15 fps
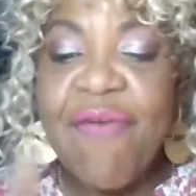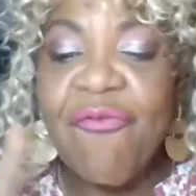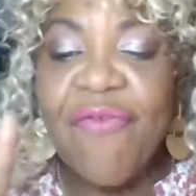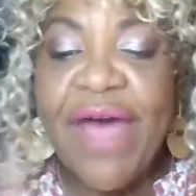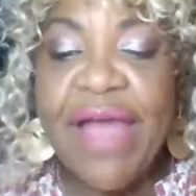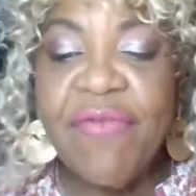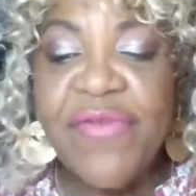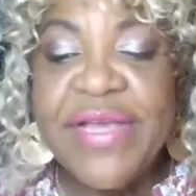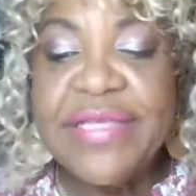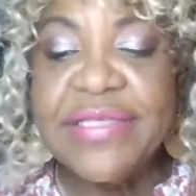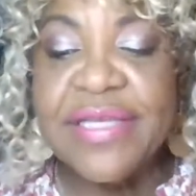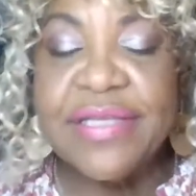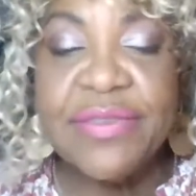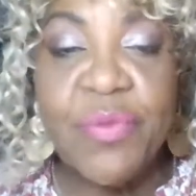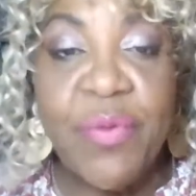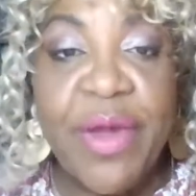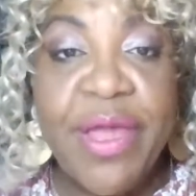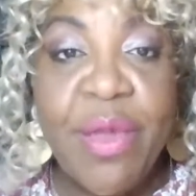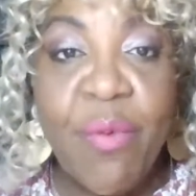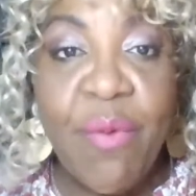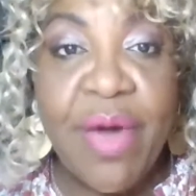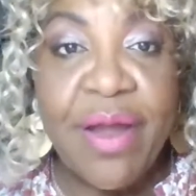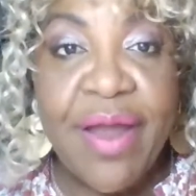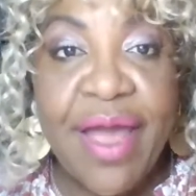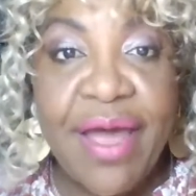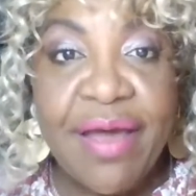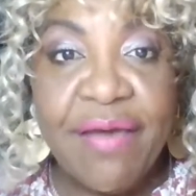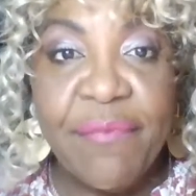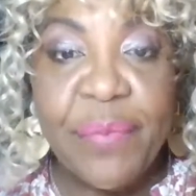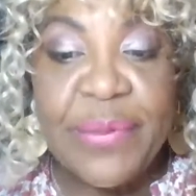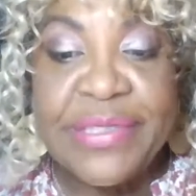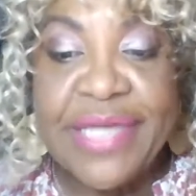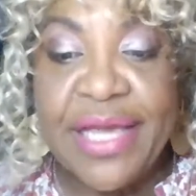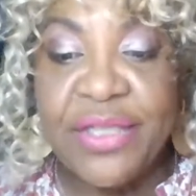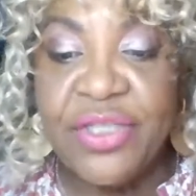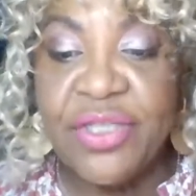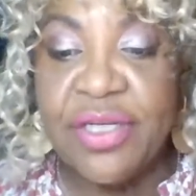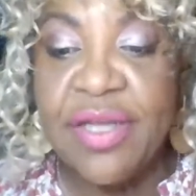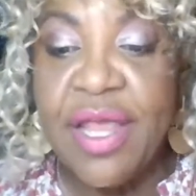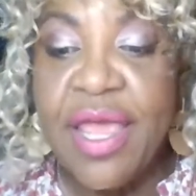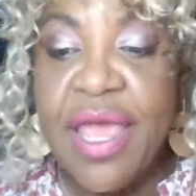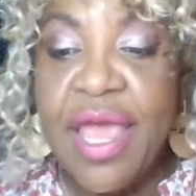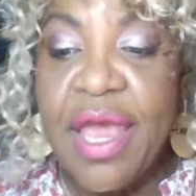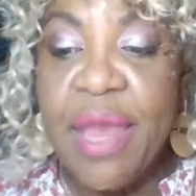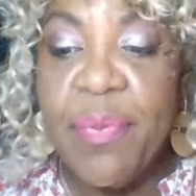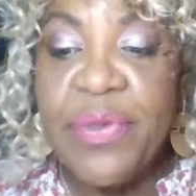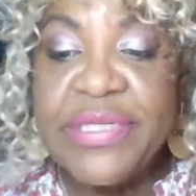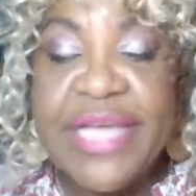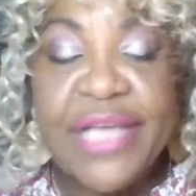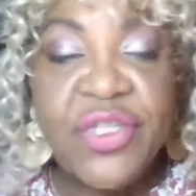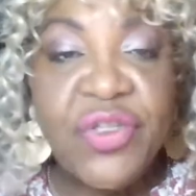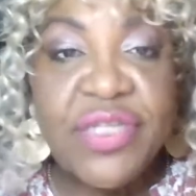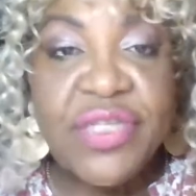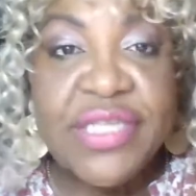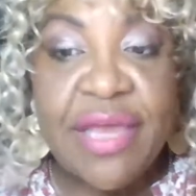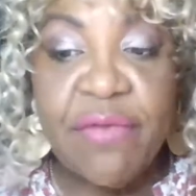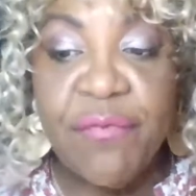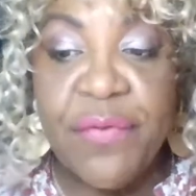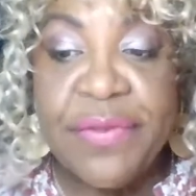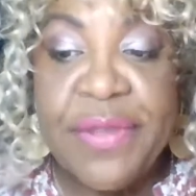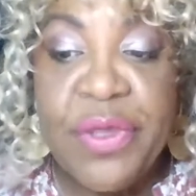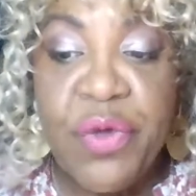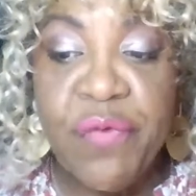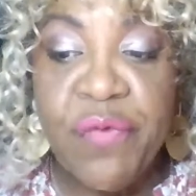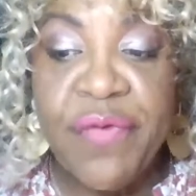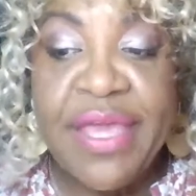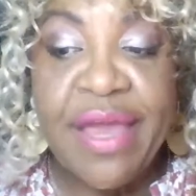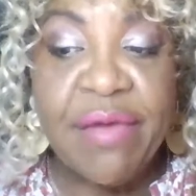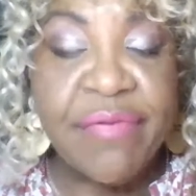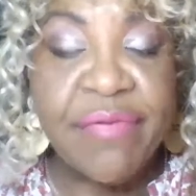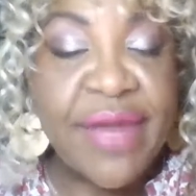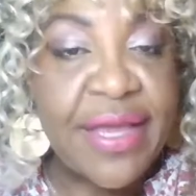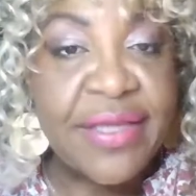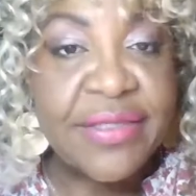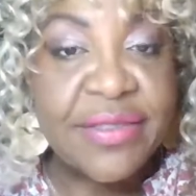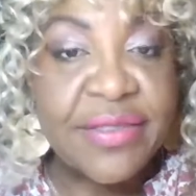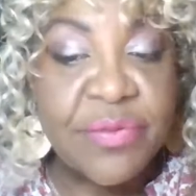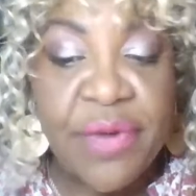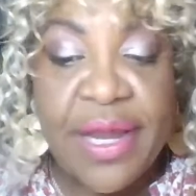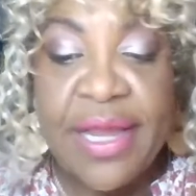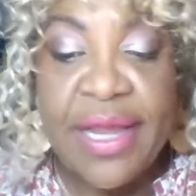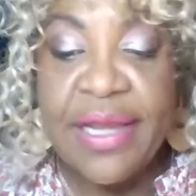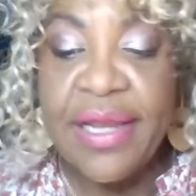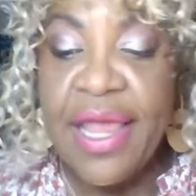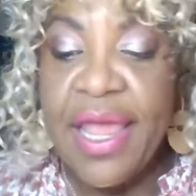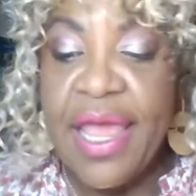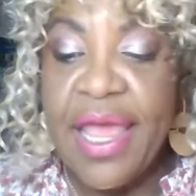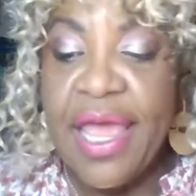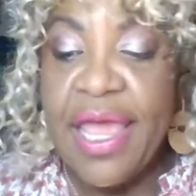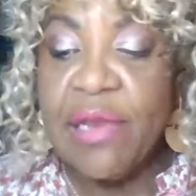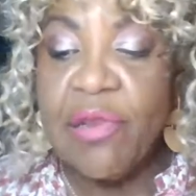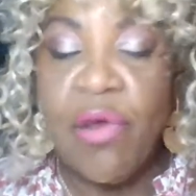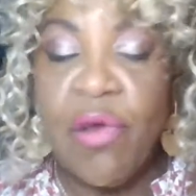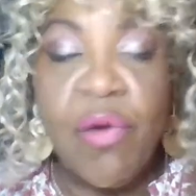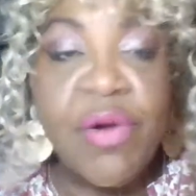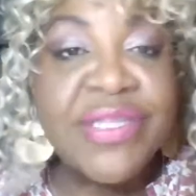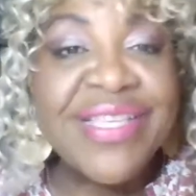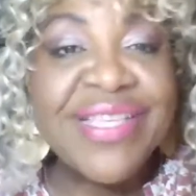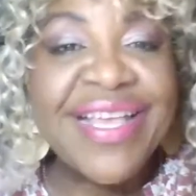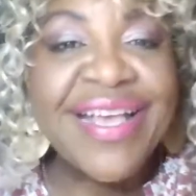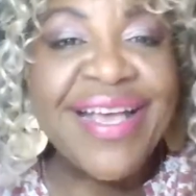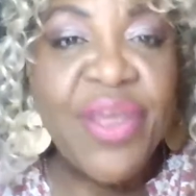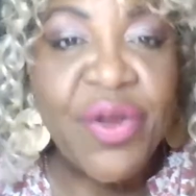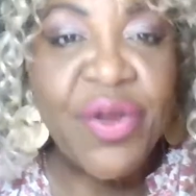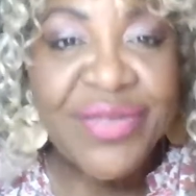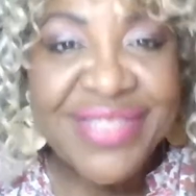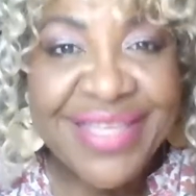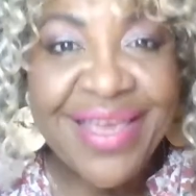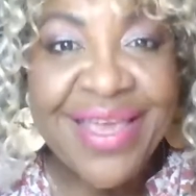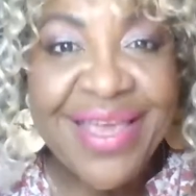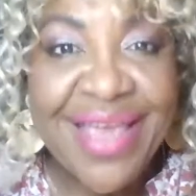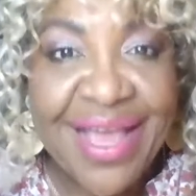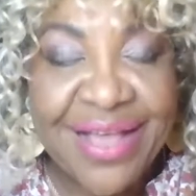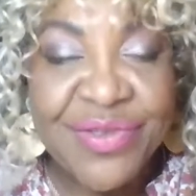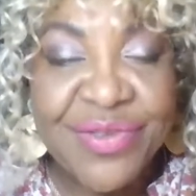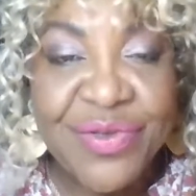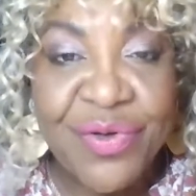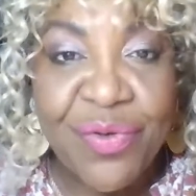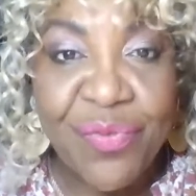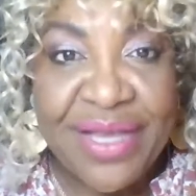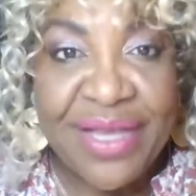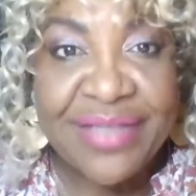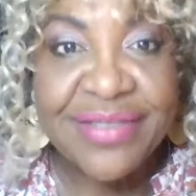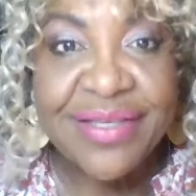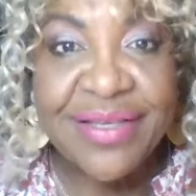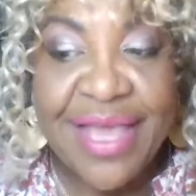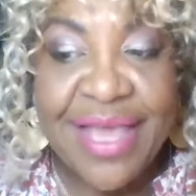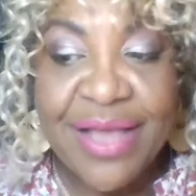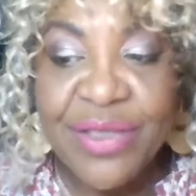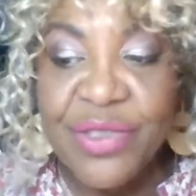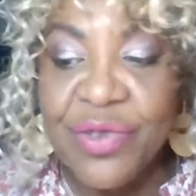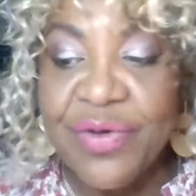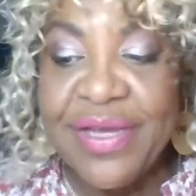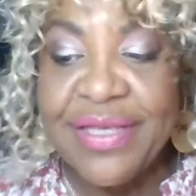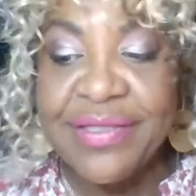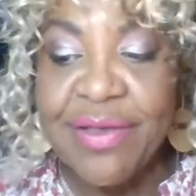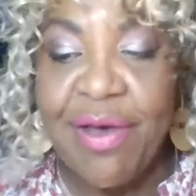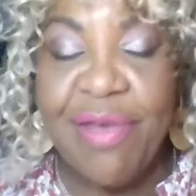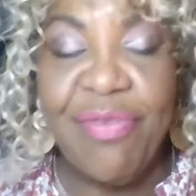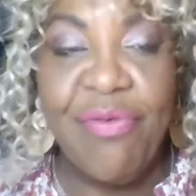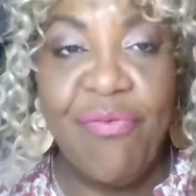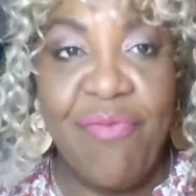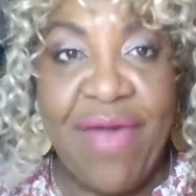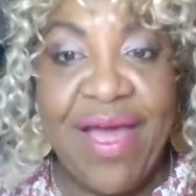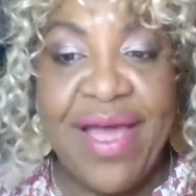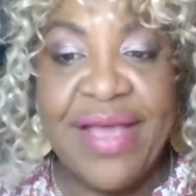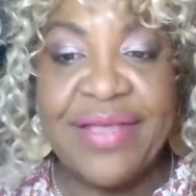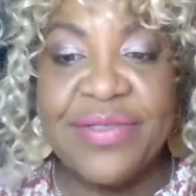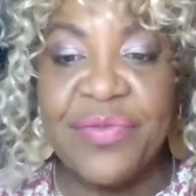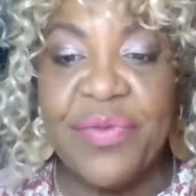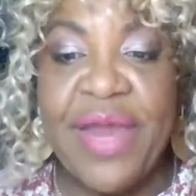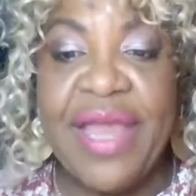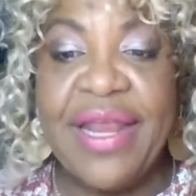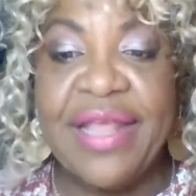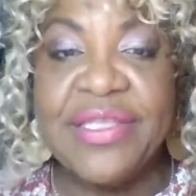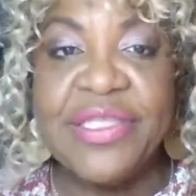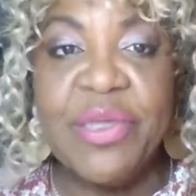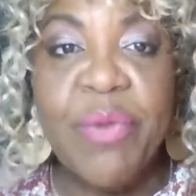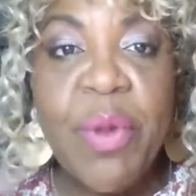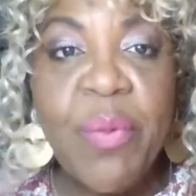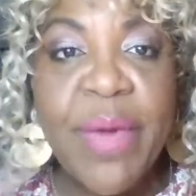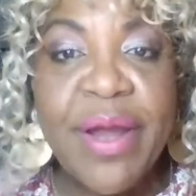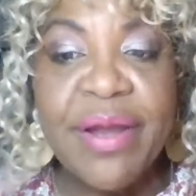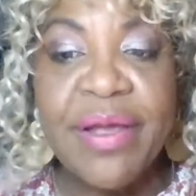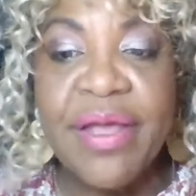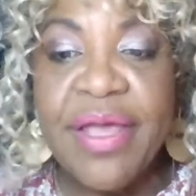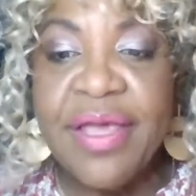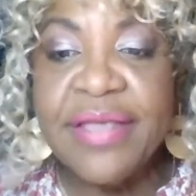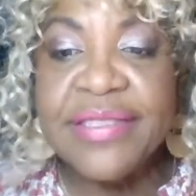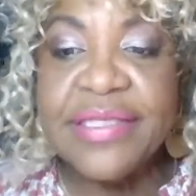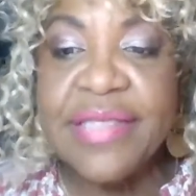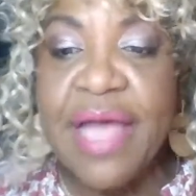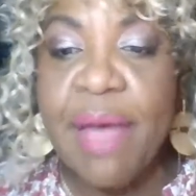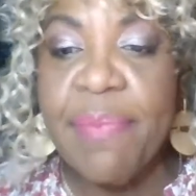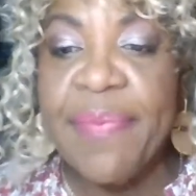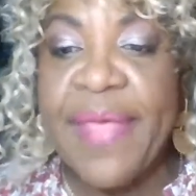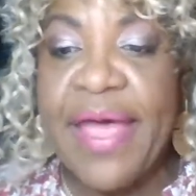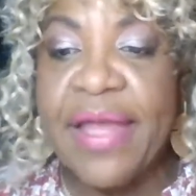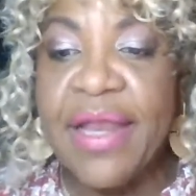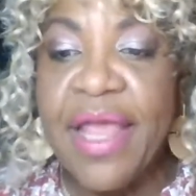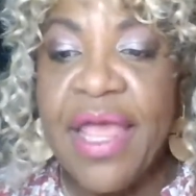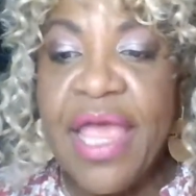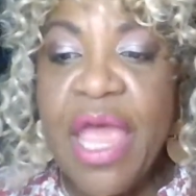Five reasons why you want to have protection. It protects your skin from the UVA rays, right? It lowers your skin cancer risk. Cancer is on the rise, right? And so we want to stop that.